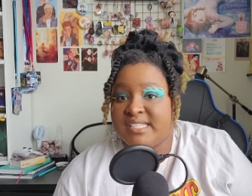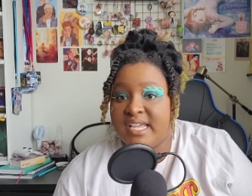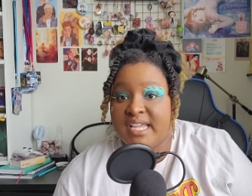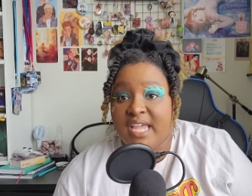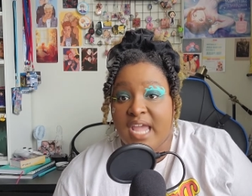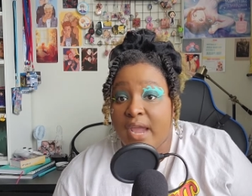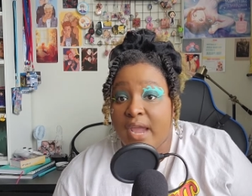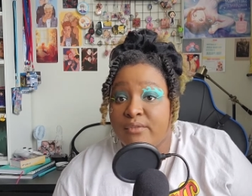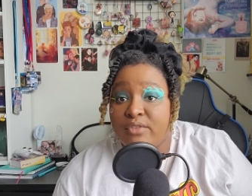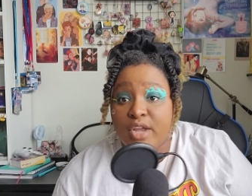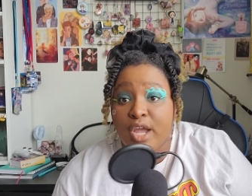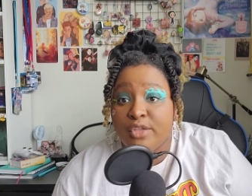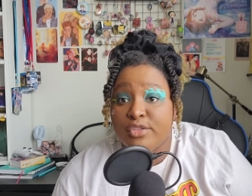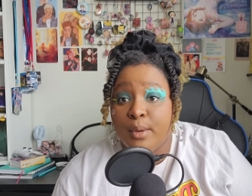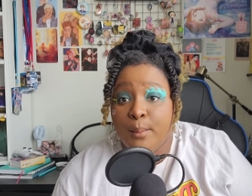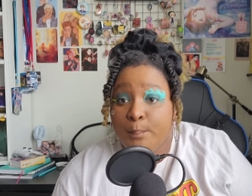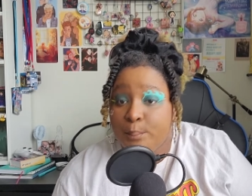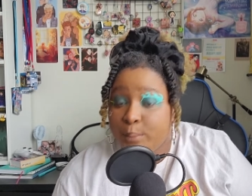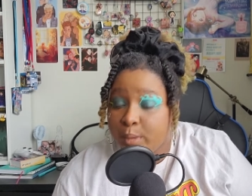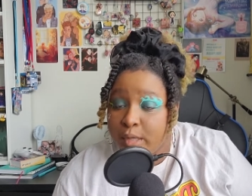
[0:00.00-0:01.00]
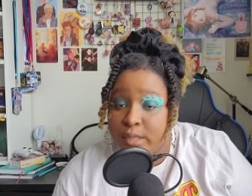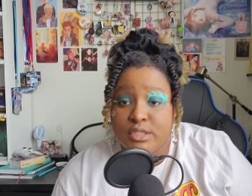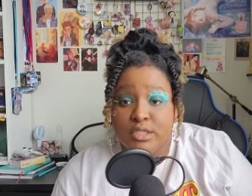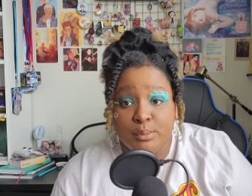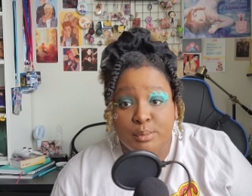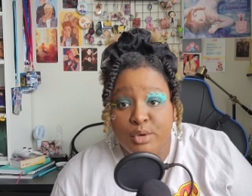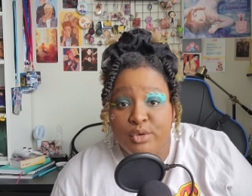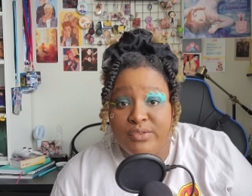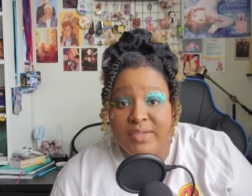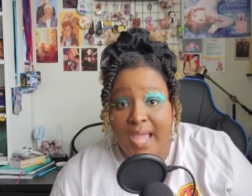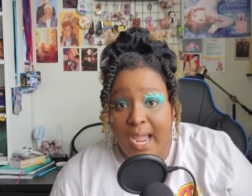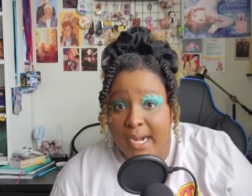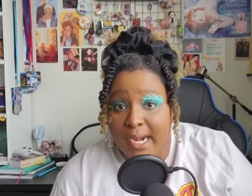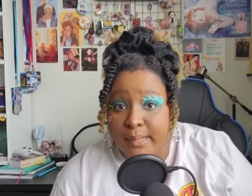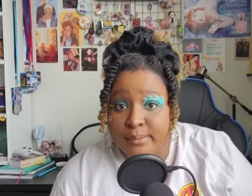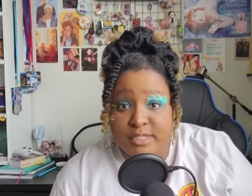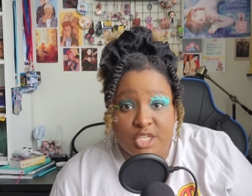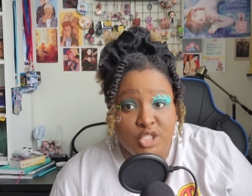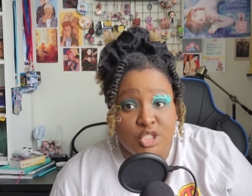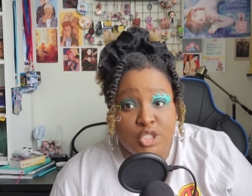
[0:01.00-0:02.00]
like every other book to movie
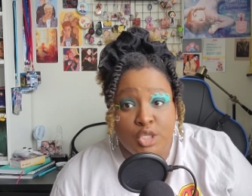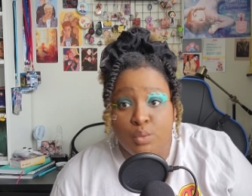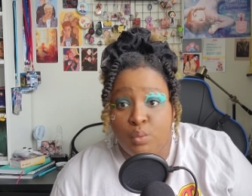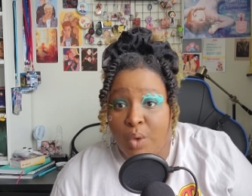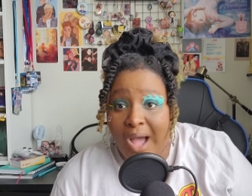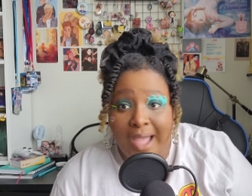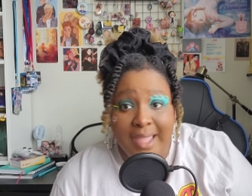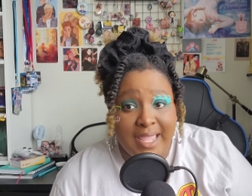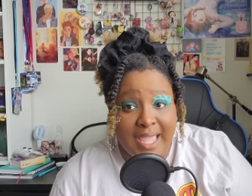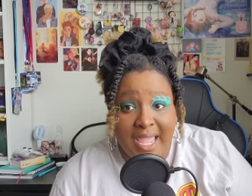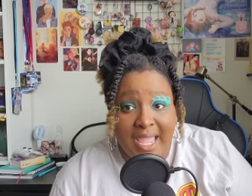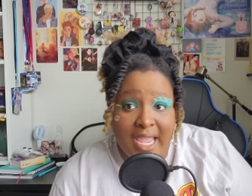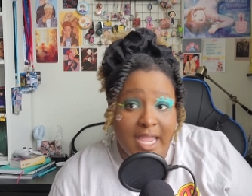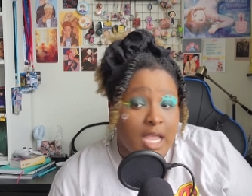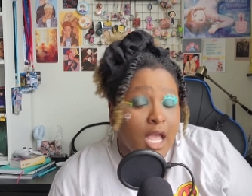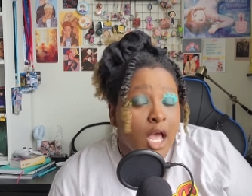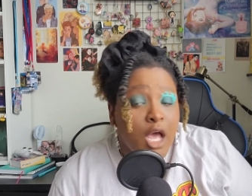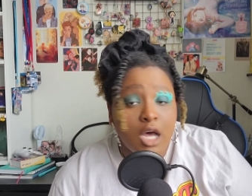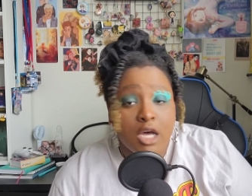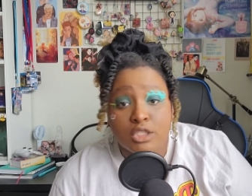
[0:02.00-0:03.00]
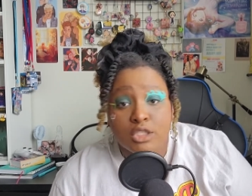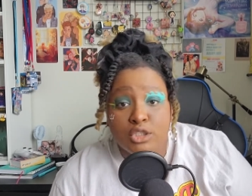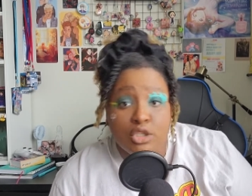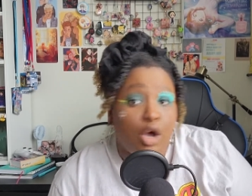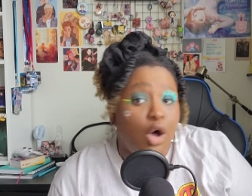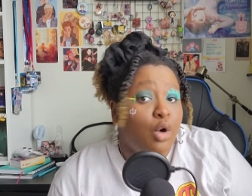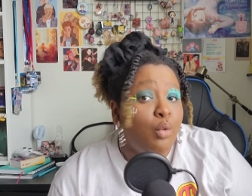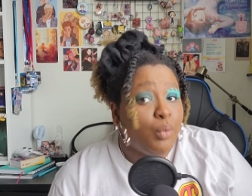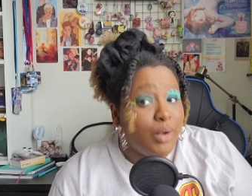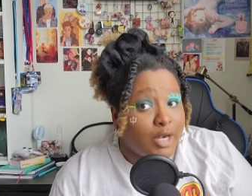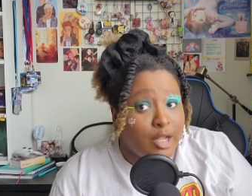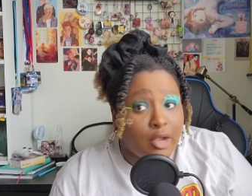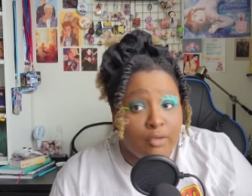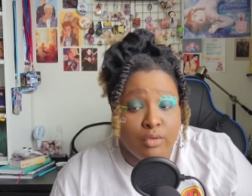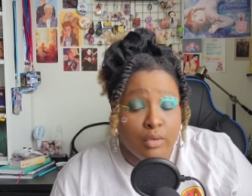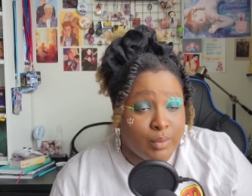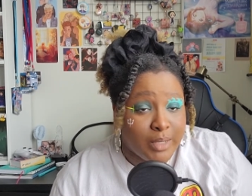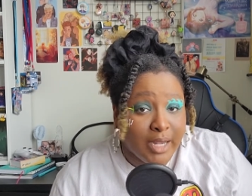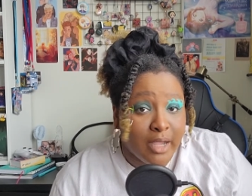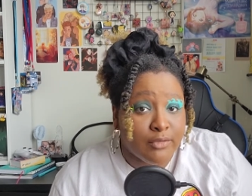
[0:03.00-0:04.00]
adaptation, YA, adult,
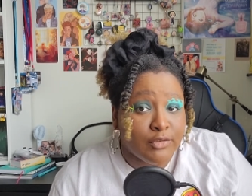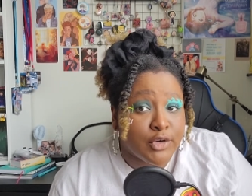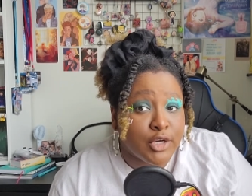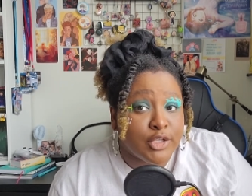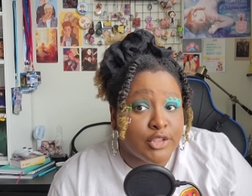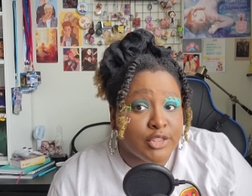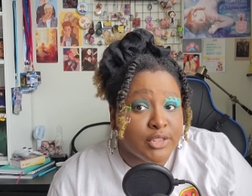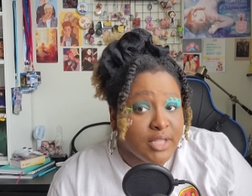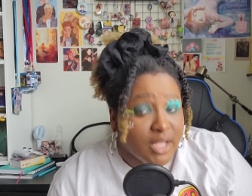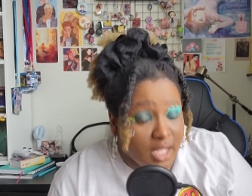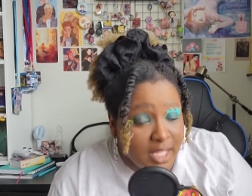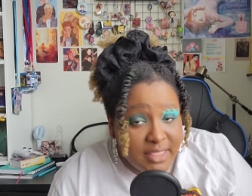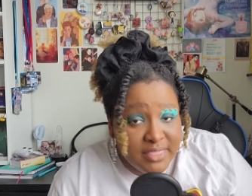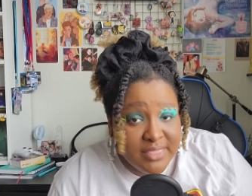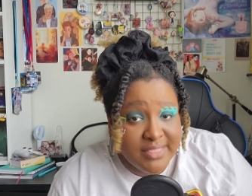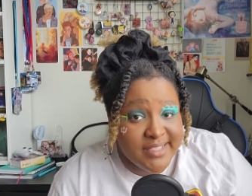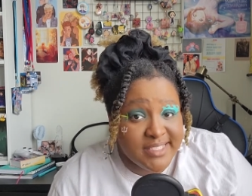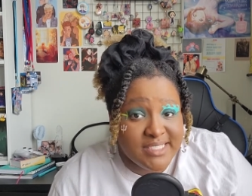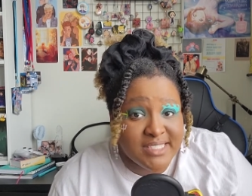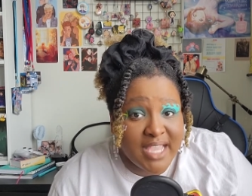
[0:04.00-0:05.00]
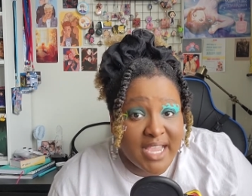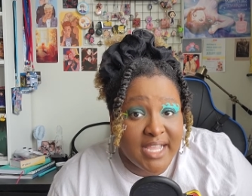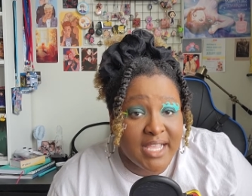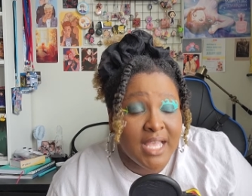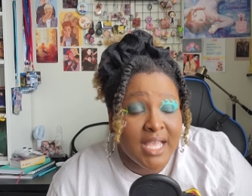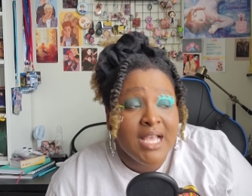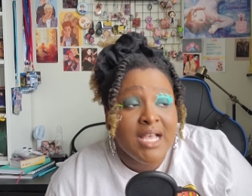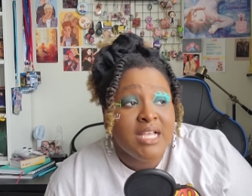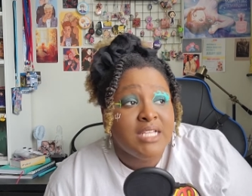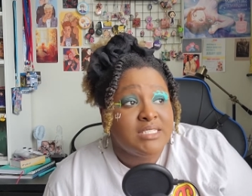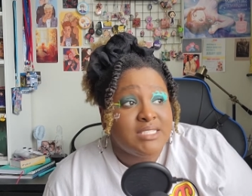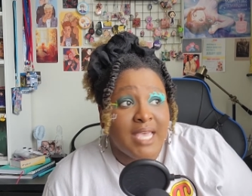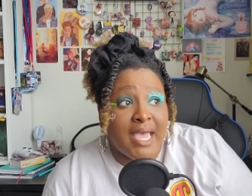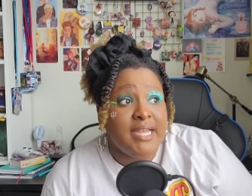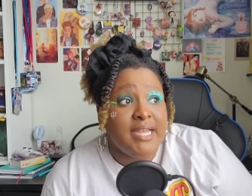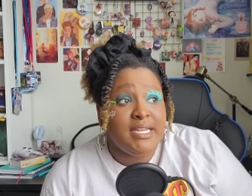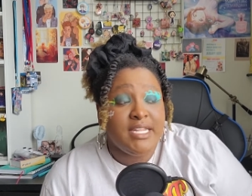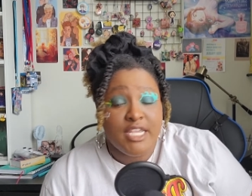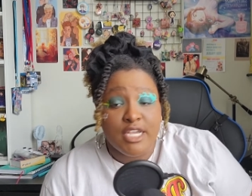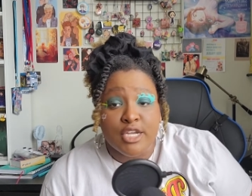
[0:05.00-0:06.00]
whatever, in this, like,
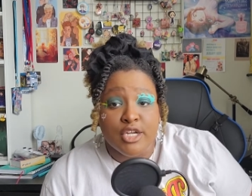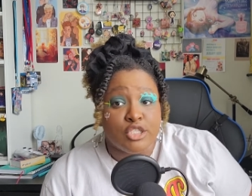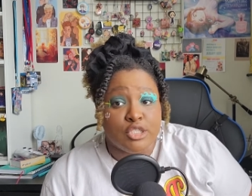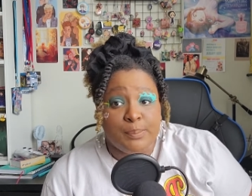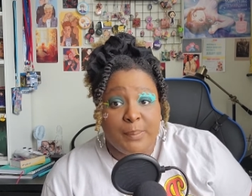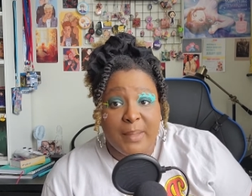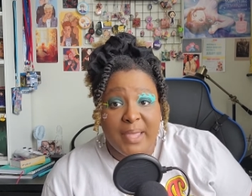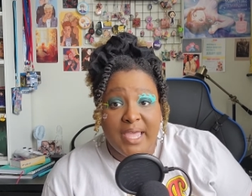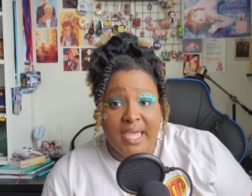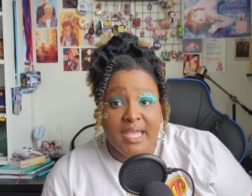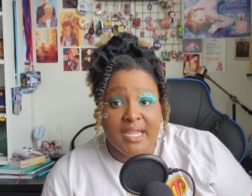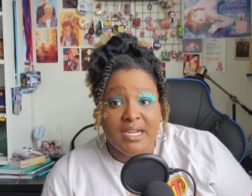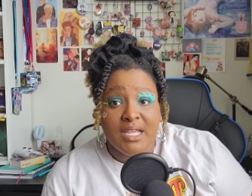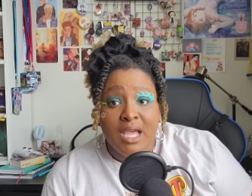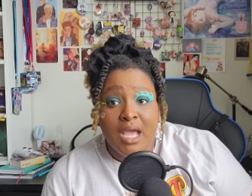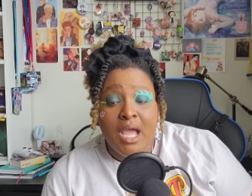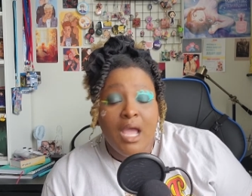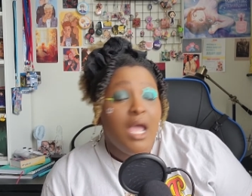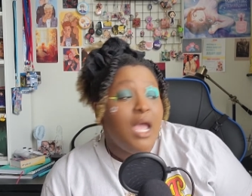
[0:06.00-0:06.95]
10-year span.